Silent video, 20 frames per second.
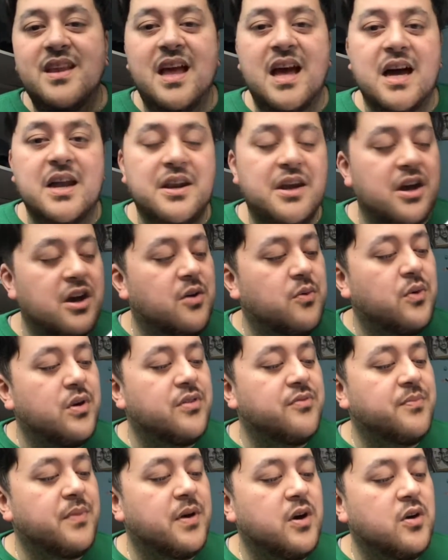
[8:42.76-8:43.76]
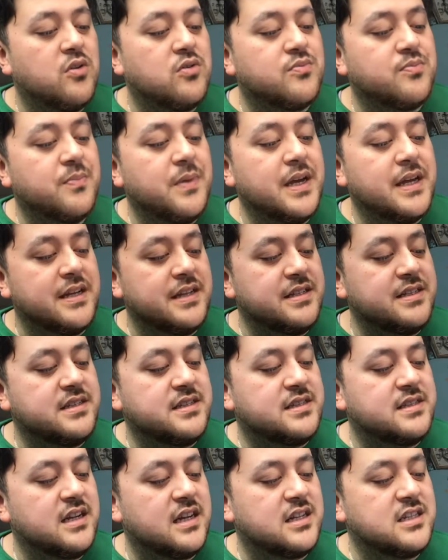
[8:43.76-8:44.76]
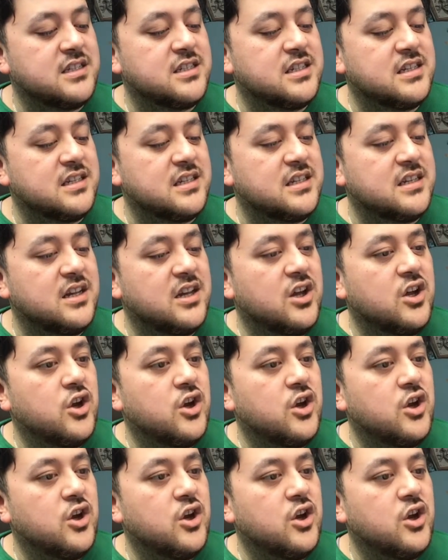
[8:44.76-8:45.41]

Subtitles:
And one of my old mates actually,